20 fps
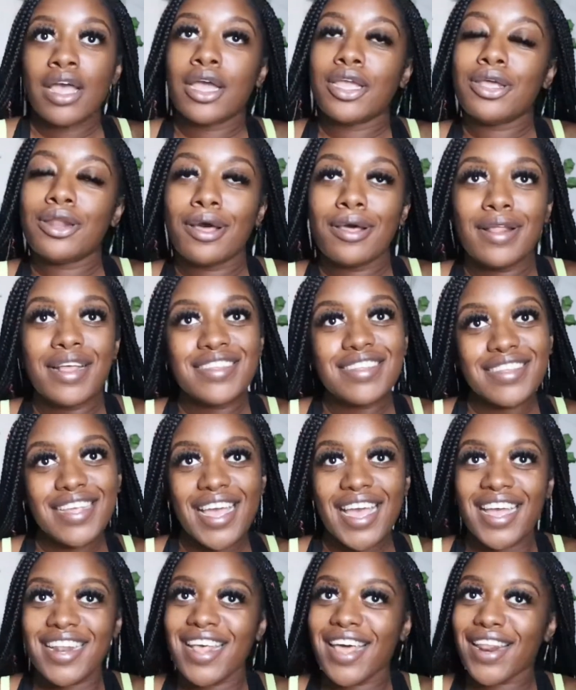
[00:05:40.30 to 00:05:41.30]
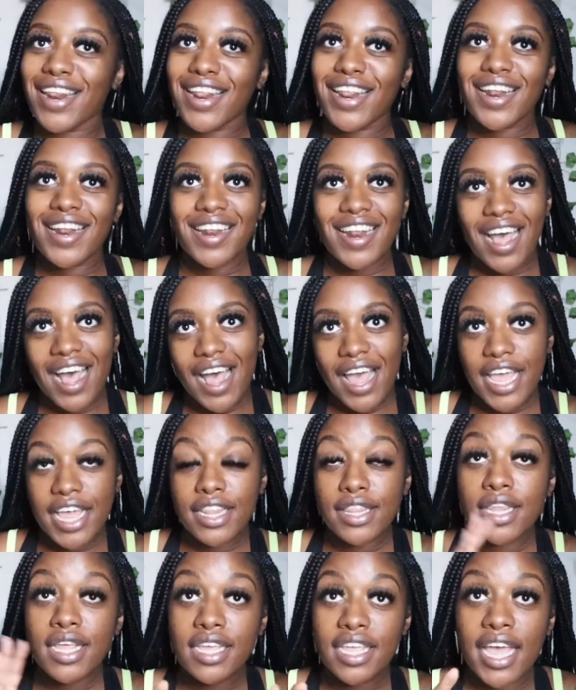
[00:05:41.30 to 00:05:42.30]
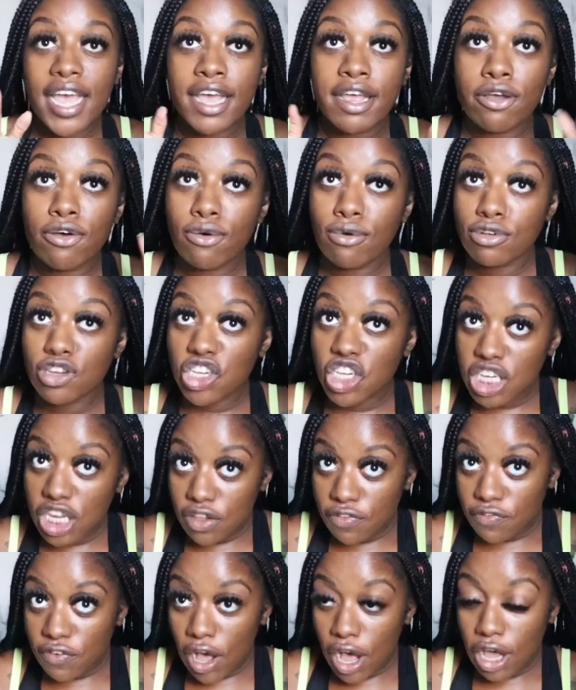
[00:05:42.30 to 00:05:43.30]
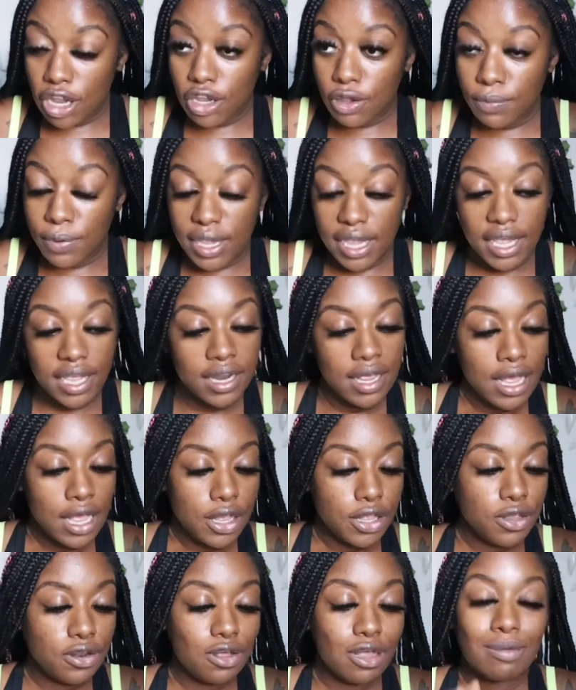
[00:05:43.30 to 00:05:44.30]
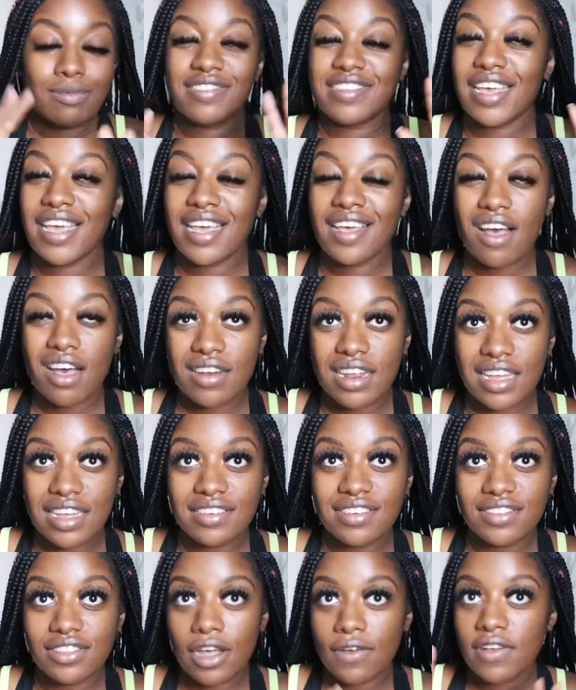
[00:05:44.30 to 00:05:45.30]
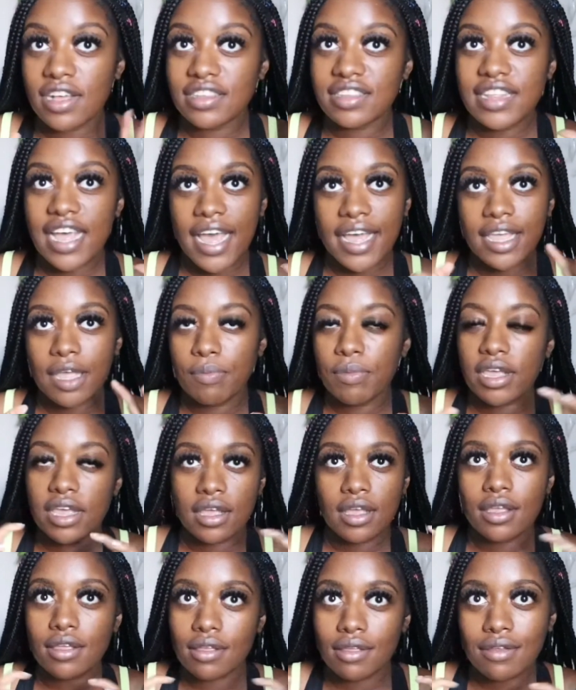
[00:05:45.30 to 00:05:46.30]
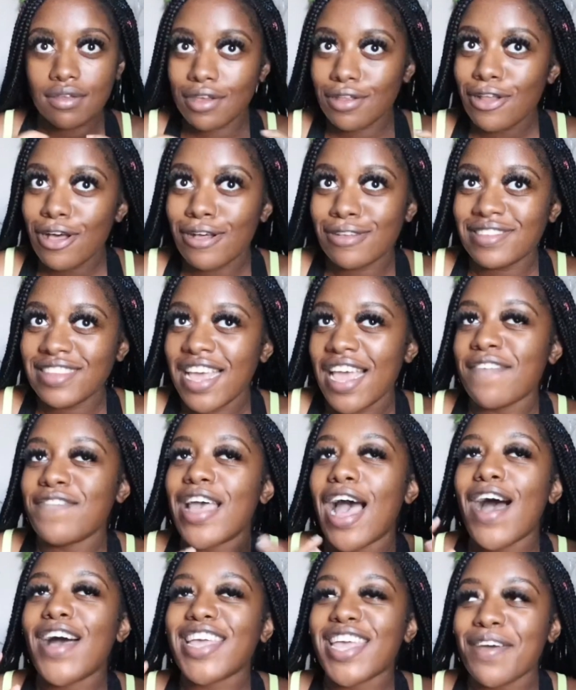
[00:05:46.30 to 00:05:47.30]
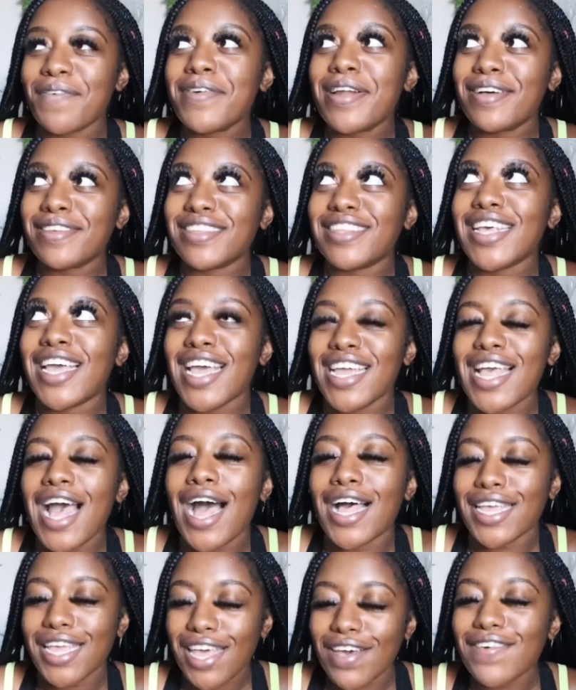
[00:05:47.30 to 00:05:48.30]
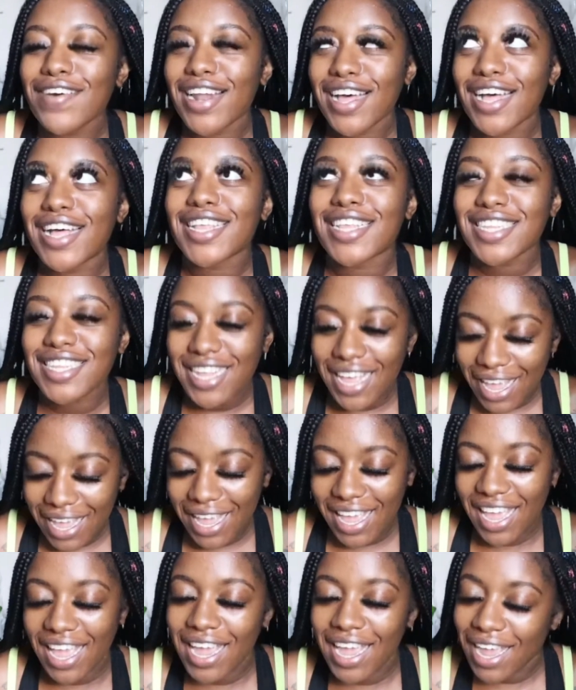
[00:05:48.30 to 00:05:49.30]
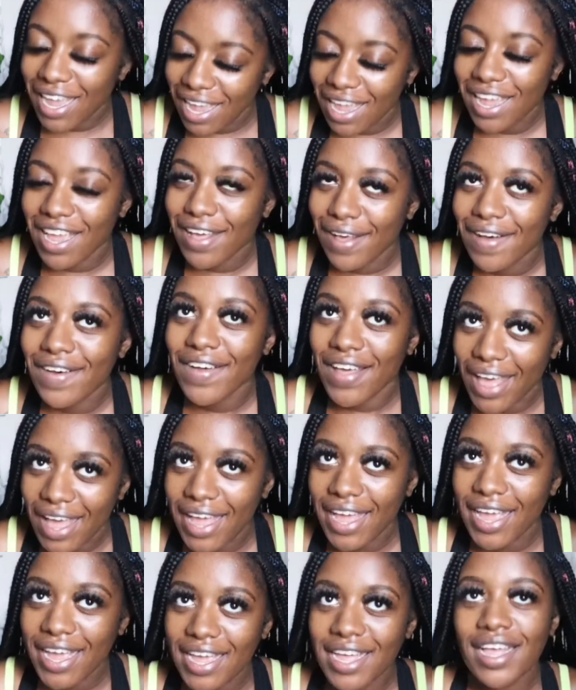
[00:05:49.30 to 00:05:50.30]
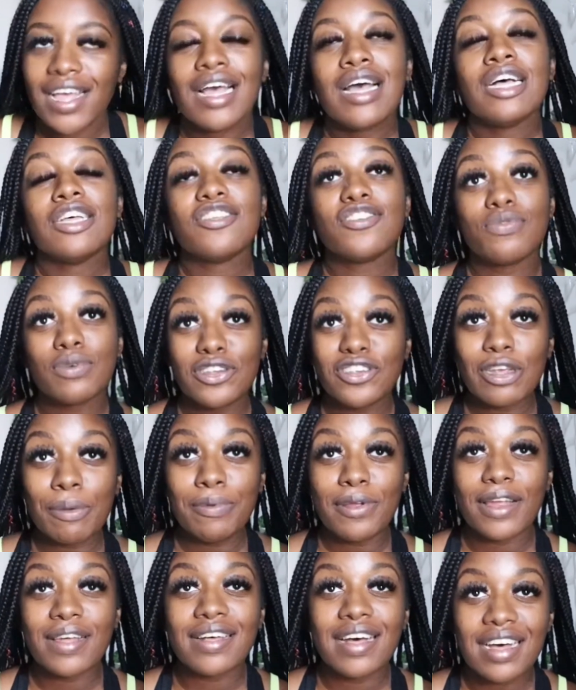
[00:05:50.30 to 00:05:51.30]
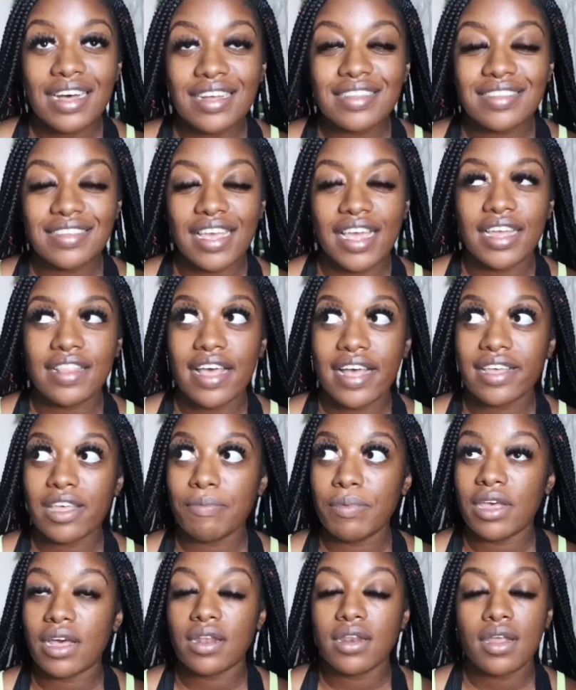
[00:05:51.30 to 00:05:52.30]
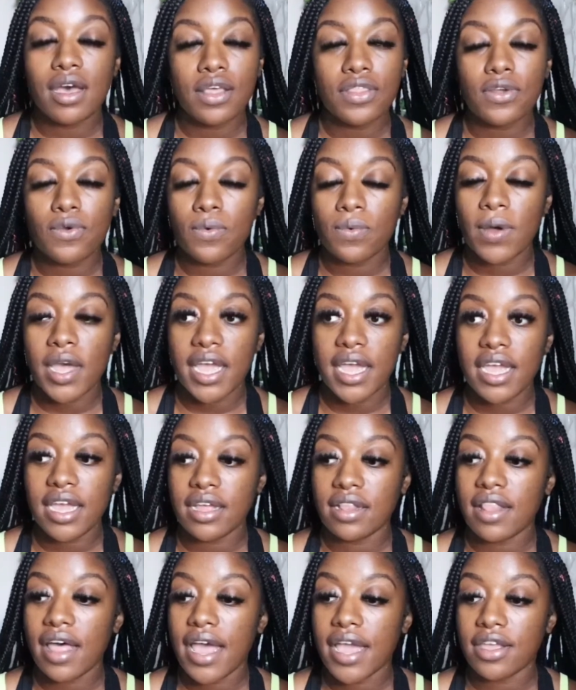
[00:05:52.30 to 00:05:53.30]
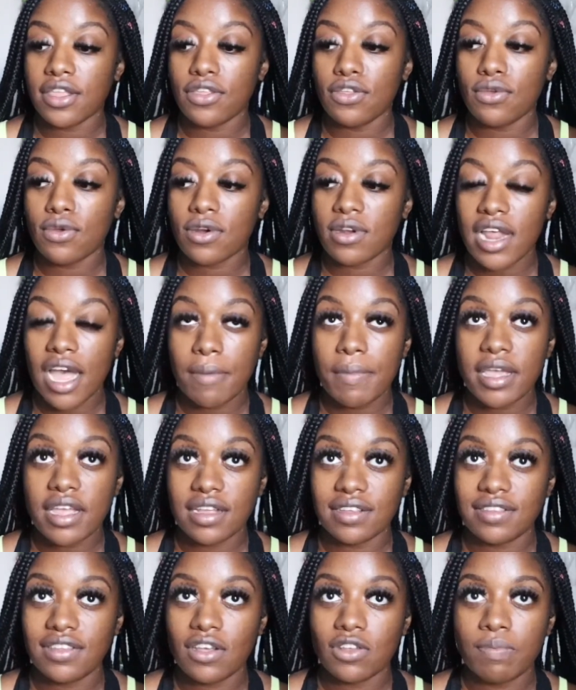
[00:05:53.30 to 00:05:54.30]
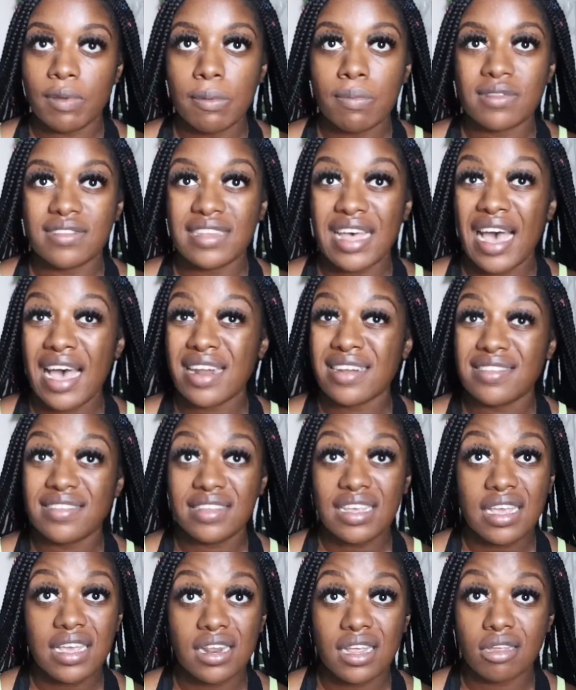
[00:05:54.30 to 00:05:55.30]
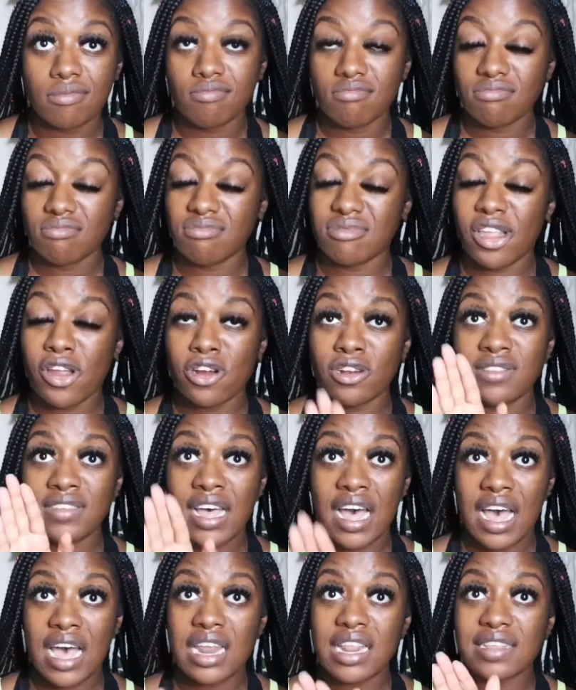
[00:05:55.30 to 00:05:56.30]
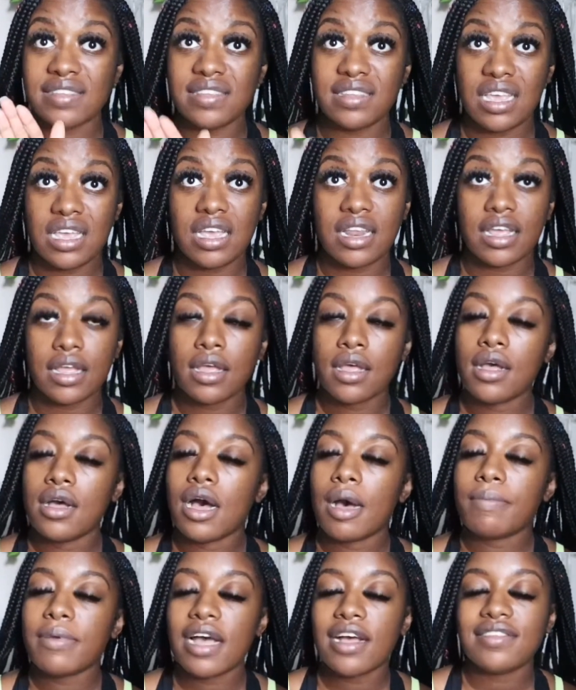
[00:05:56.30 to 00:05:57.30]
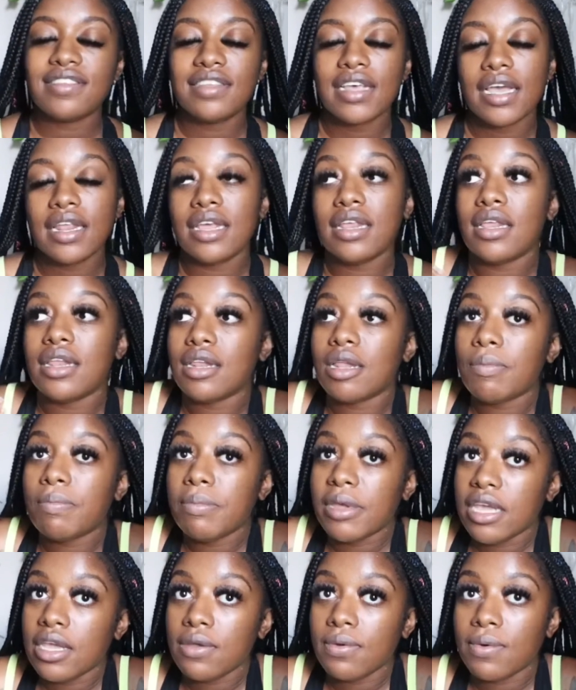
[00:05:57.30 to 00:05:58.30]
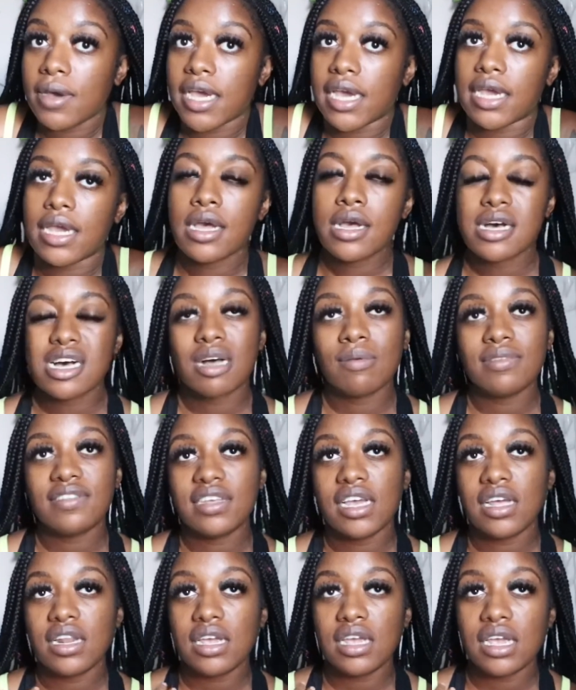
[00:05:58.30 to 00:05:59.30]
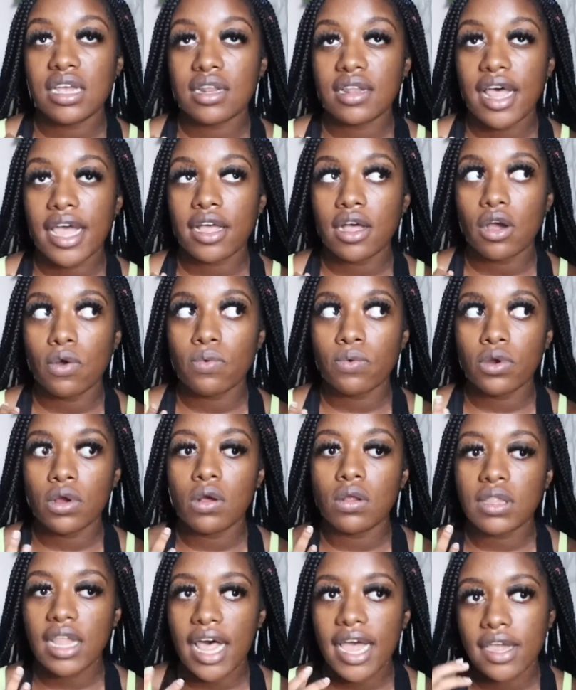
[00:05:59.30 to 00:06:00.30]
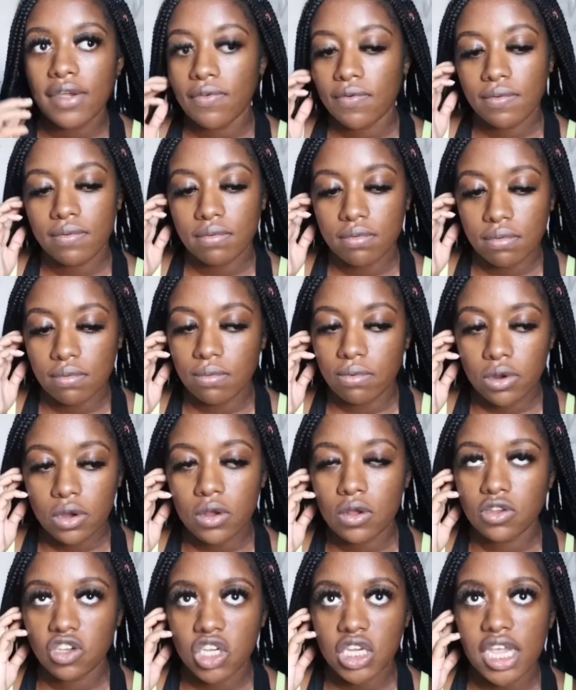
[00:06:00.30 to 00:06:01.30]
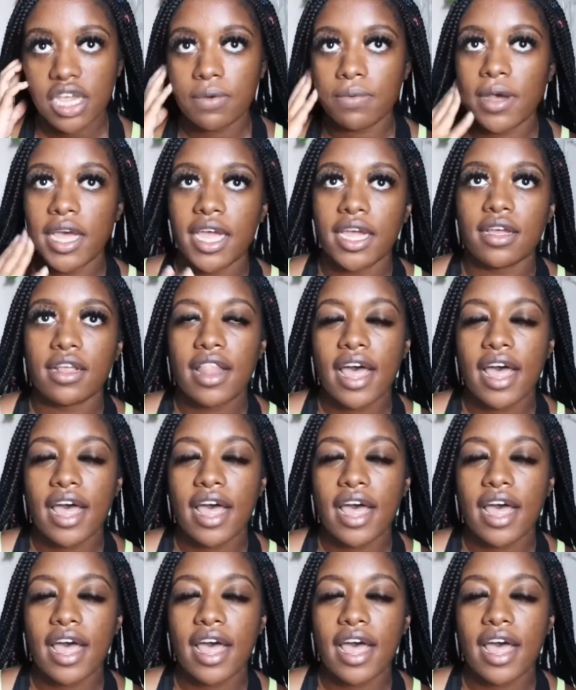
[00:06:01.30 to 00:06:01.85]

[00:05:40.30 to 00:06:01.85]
You know what I'm saying? Da, da, da, da, da. And look at who she following. You know what I'm saying? All that extra stuff. Because that could be, you know what I'm saying? If y'all get what I'm saying, y'all get what I'm saying. Okay? Switch up your content. That could be another way, like, you're not making sales. People tired of seeing it. They're tired of seeing it. I'm not saying it in a mean way. I'm saying it in, like, a real life, real shit way.